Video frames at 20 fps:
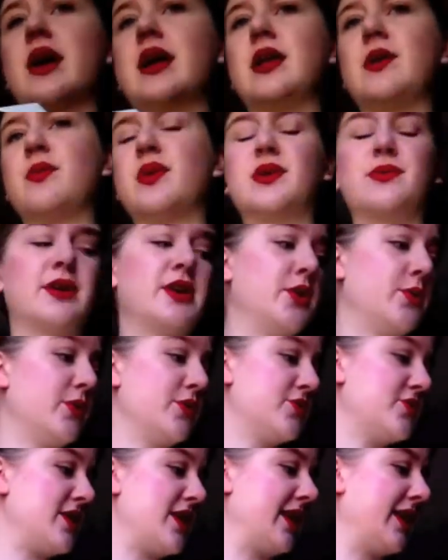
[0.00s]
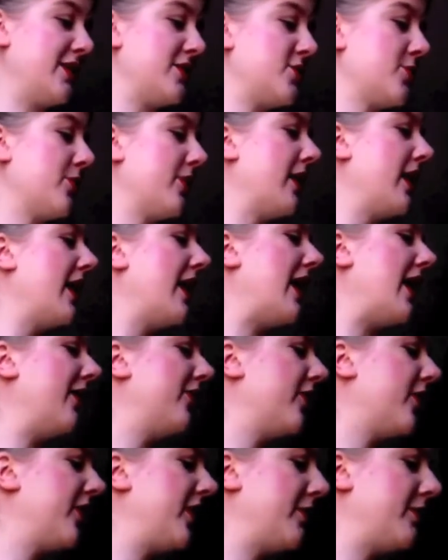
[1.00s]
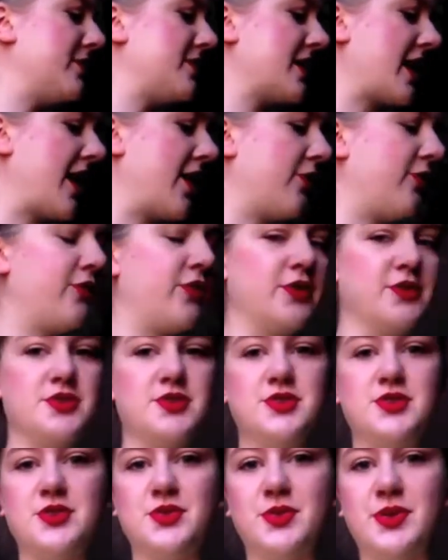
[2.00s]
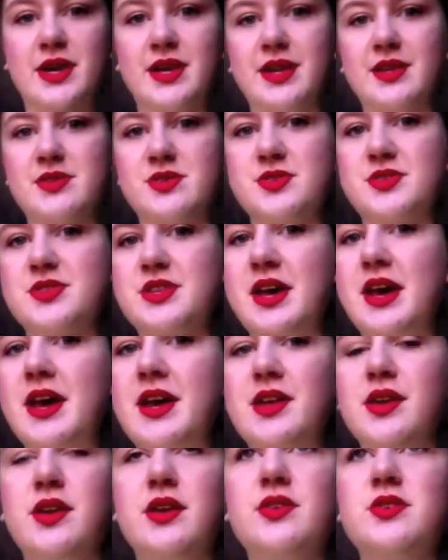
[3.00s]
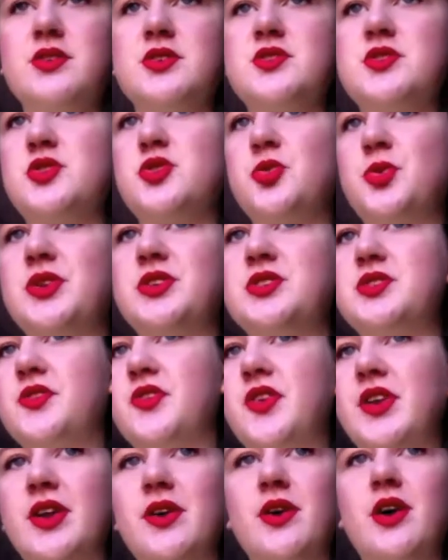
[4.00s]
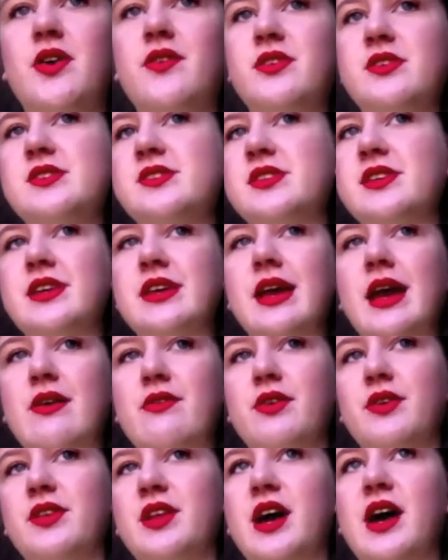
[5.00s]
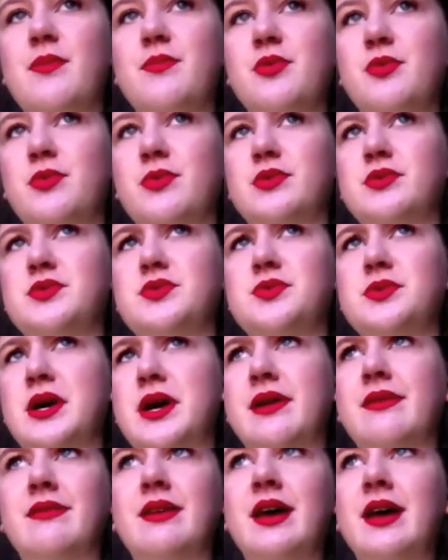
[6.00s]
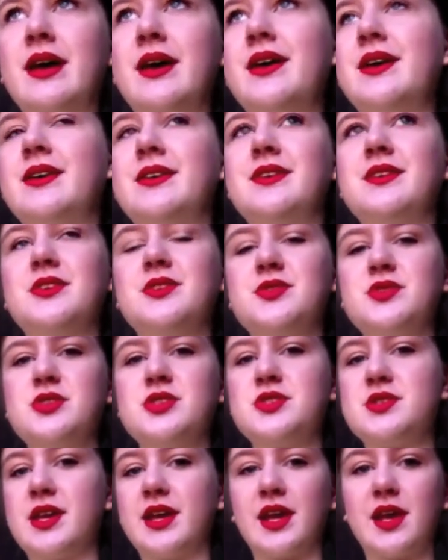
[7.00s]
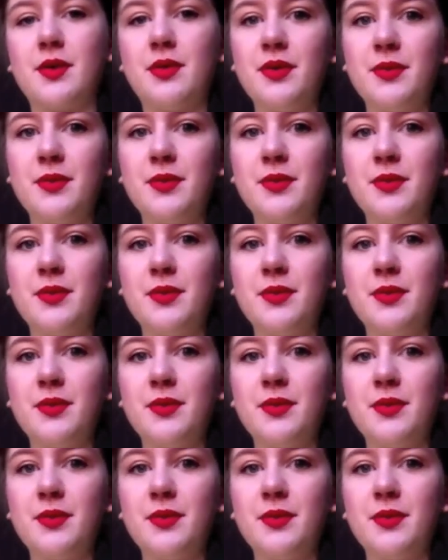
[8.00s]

anywhere where you want to hang it. So I thought that was kind of fun to do, and you can just twitch the vinyl obviously every time you want to, and you can just like